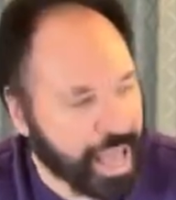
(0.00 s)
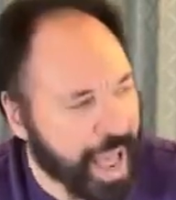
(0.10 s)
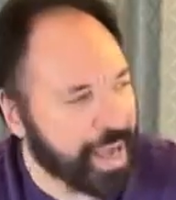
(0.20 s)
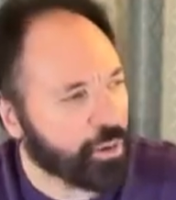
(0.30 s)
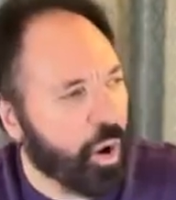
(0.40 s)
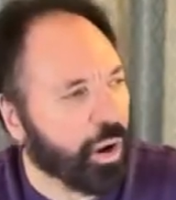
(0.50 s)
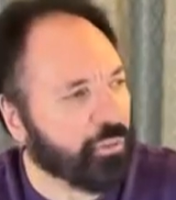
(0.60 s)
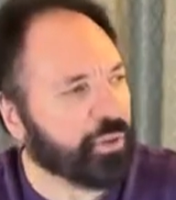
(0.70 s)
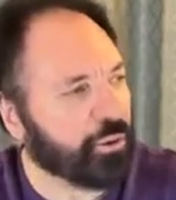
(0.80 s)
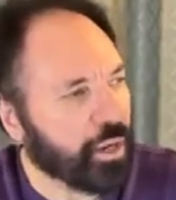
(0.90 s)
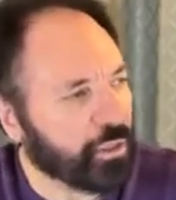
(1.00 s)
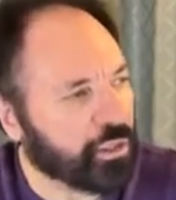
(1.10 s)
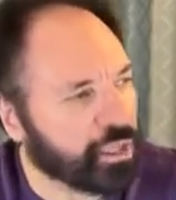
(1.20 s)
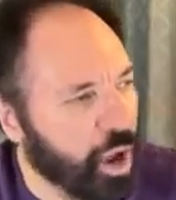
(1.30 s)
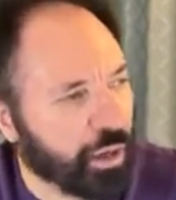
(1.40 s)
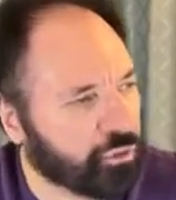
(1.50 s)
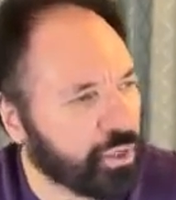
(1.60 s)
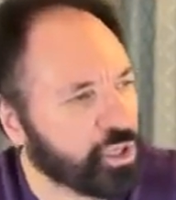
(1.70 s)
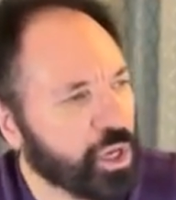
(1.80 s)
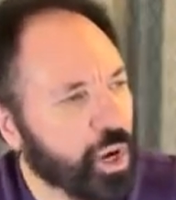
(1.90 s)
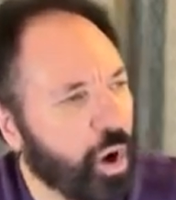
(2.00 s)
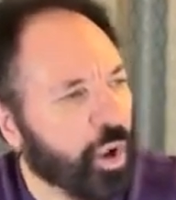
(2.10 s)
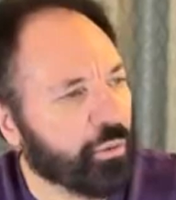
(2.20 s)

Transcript: I hate all of the, the doctrines,